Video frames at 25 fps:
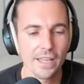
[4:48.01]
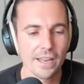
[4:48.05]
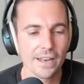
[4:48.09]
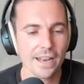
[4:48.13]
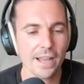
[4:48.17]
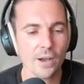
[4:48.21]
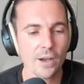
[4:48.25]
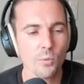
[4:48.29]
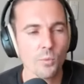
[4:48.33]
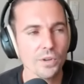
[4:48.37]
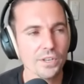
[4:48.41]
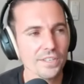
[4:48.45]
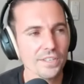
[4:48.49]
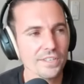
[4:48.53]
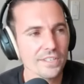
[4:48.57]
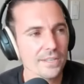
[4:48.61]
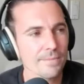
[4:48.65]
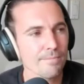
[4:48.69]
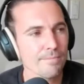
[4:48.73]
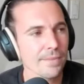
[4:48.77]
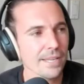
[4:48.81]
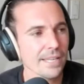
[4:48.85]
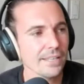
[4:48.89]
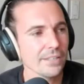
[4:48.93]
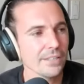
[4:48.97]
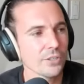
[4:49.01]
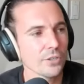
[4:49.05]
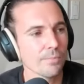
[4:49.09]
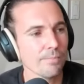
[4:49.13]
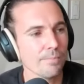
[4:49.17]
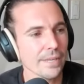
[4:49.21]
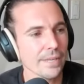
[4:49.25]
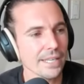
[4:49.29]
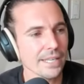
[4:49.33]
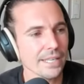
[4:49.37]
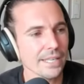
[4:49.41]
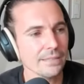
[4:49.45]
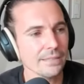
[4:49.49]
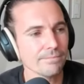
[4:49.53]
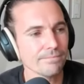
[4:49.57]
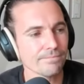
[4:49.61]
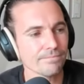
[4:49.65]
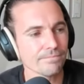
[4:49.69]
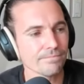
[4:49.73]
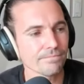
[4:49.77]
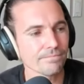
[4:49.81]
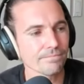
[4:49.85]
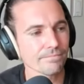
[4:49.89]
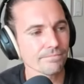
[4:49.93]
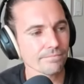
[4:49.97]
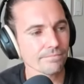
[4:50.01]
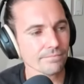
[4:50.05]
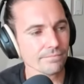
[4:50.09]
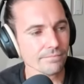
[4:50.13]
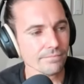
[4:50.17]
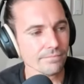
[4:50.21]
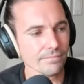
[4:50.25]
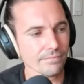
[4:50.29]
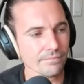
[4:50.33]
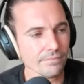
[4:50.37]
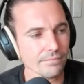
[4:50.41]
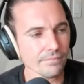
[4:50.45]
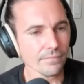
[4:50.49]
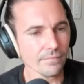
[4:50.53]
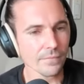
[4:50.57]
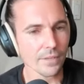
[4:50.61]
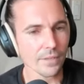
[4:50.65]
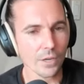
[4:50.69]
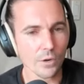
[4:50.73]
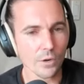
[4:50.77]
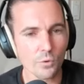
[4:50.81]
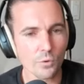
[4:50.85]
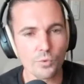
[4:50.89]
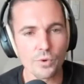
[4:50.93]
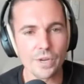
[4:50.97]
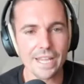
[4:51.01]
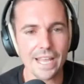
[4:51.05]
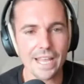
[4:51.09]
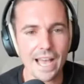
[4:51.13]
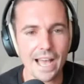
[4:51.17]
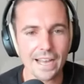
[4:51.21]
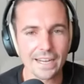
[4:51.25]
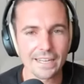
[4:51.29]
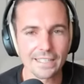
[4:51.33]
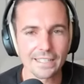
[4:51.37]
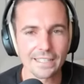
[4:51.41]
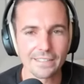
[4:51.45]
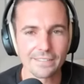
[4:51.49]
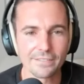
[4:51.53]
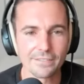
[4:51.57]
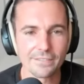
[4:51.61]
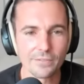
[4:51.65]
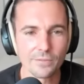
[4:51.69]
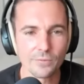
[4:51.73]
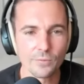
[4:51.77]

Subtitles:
Now, what does it mean to be reactive?